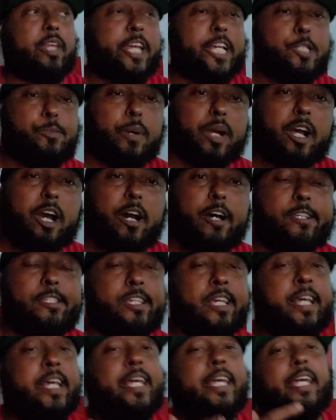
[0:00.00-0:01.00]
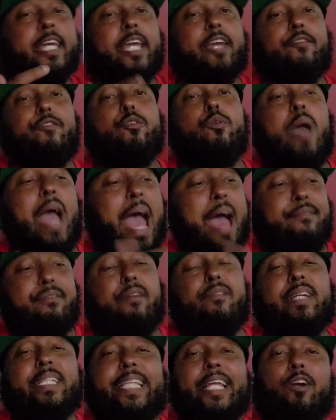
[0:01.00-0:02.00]
is because if you
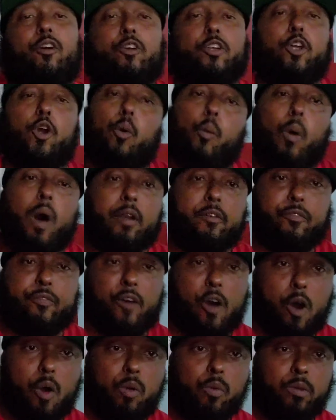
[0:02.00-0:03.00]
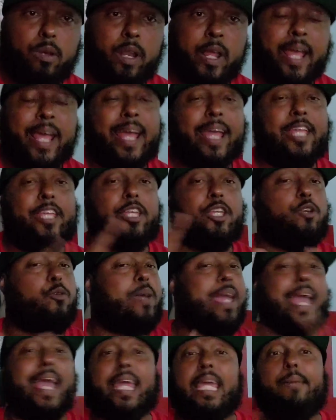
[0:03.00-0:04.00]
have everything on your one phone,
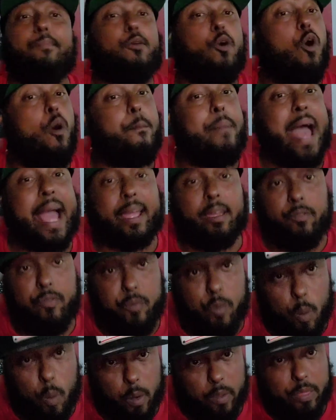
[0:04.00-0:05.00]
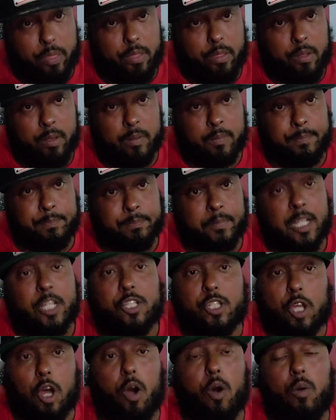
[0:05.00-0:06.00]
you can't keep going back and forth.
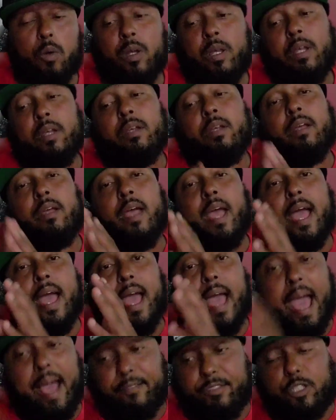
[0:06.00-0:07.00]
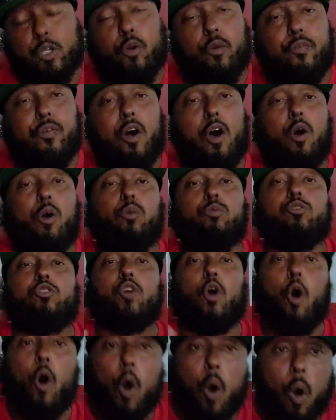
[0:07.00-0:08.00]
So have two
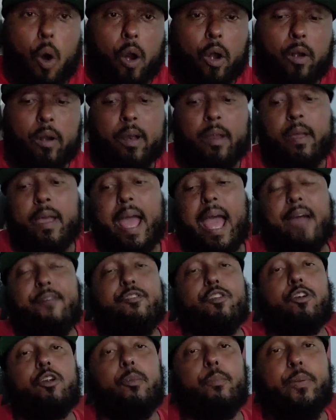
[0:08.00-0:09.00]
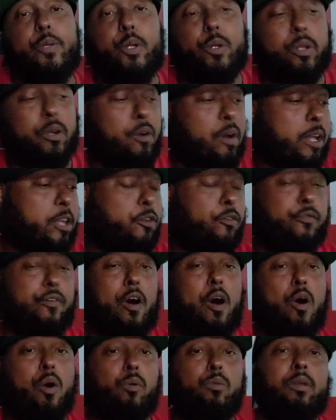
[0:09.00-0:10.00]
phones or have your computer and your
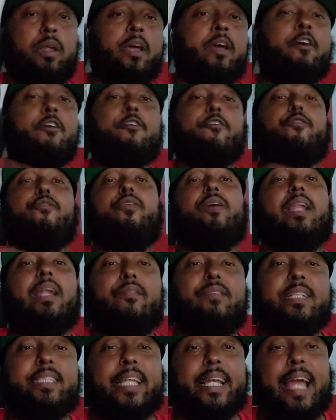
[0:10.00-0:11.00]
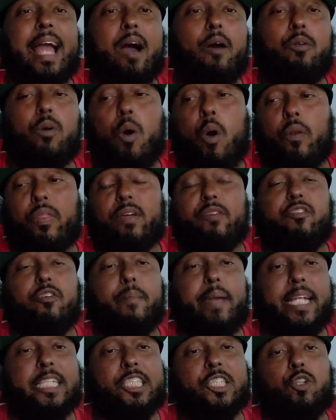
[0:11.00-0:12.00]
phone, fill everything out, all the
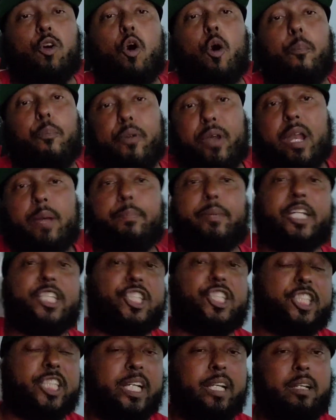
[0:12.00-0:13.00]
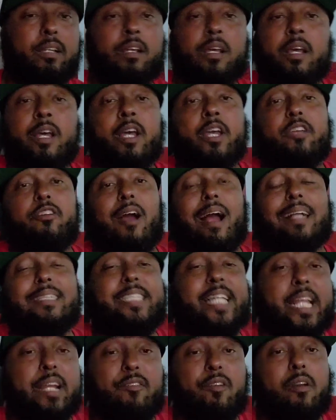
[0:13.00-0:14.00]
information, or print up your sheet, your
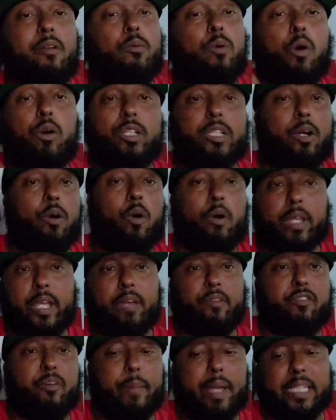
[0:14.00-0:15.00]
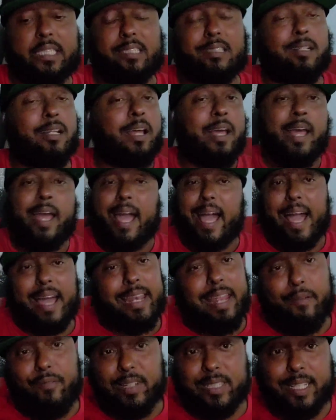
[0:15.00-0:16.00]
itinerary, all your information,
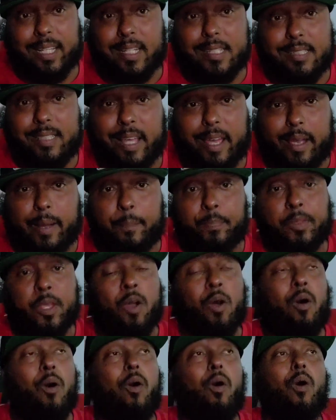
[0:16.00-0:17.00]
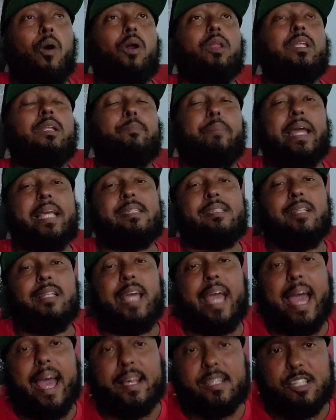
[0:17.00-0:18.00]
and everything is there. All it
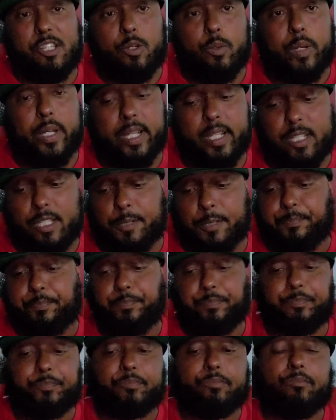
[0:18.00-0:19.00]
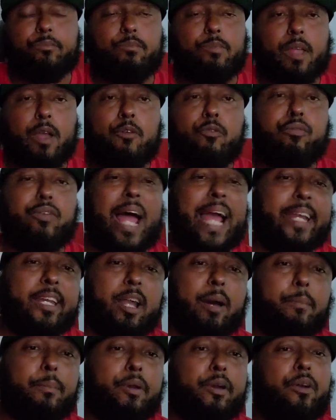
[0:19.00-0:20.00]
basically asks you is
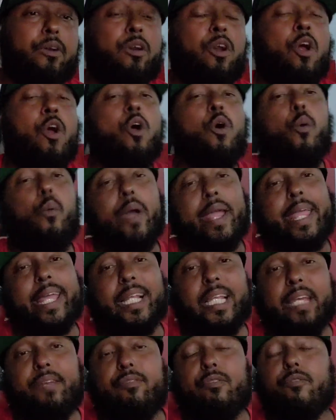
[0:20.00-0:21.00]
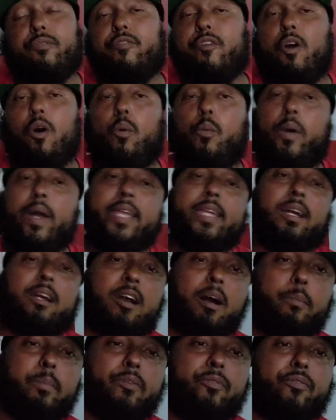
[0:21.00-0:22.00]
flight number, where you're leaving from, where you're
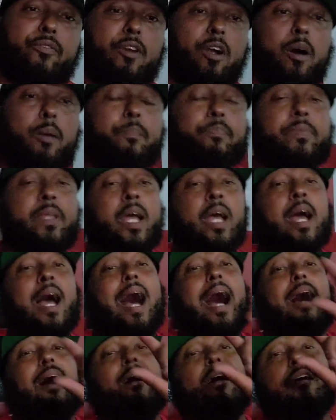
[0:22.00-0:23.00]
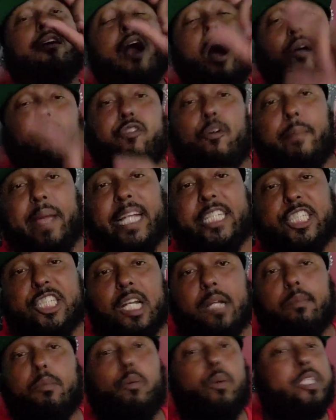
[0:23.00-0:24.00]
coming from,
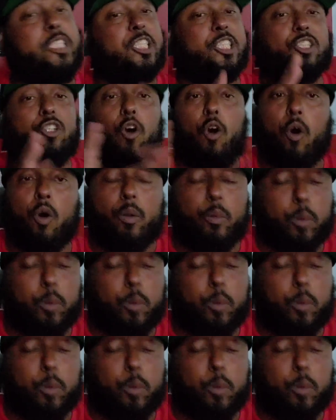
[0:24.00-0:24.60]
confirmation number, which is